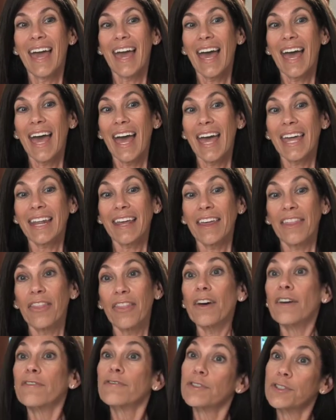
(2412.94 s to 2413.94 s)
And I
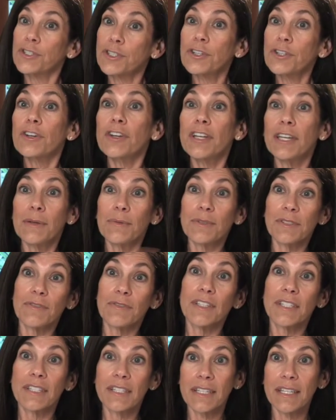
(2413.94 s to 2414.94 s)
thought for sure he was
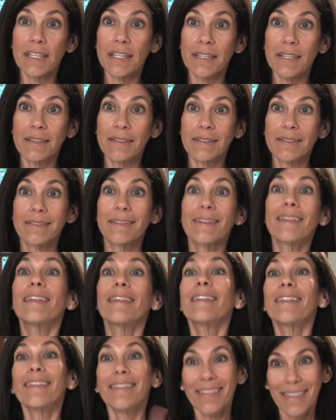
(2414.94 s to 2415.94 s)
visiting
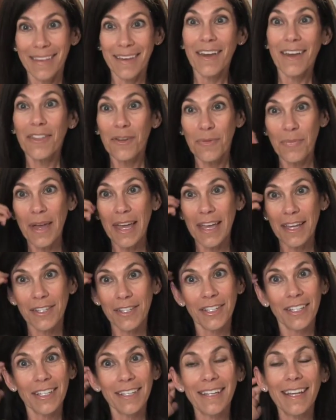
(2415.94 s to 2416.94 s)
the other
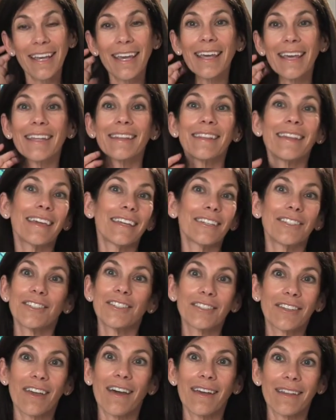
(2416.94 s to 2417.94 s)
patient and they had
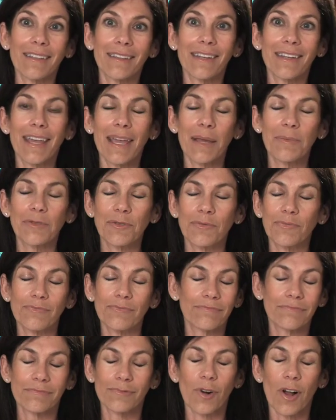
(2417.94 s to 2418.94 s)
just gotten the names
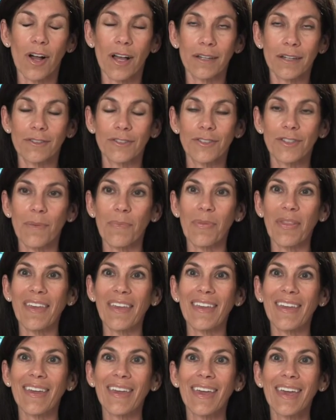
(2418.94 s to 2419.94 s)
wrong or
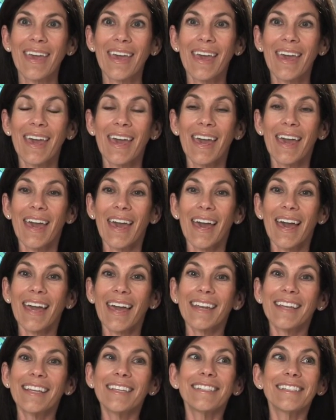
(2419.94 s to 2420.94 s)
something.
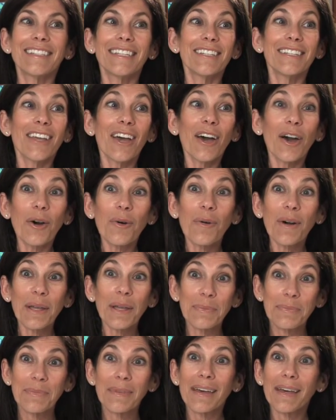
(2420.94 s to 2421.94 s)
And he said, "No,
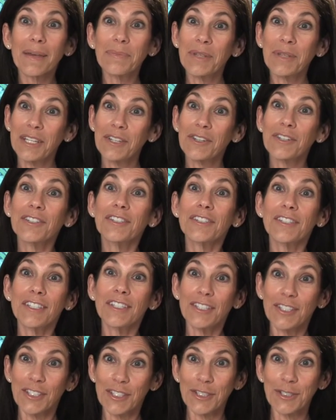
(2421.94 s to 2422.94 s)
I'm here to see
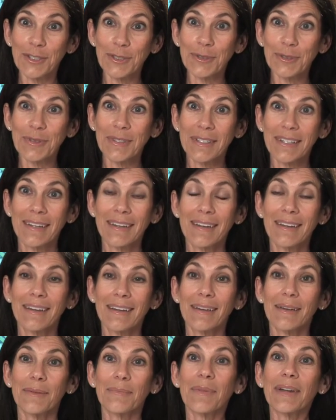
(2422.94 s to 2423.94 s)
you.
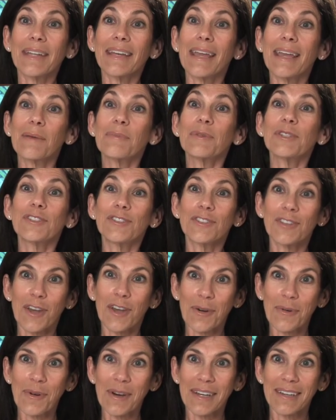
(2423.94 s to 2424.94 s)
My name is
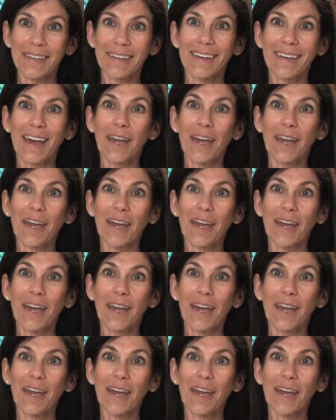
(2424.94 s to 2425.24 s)
Noah.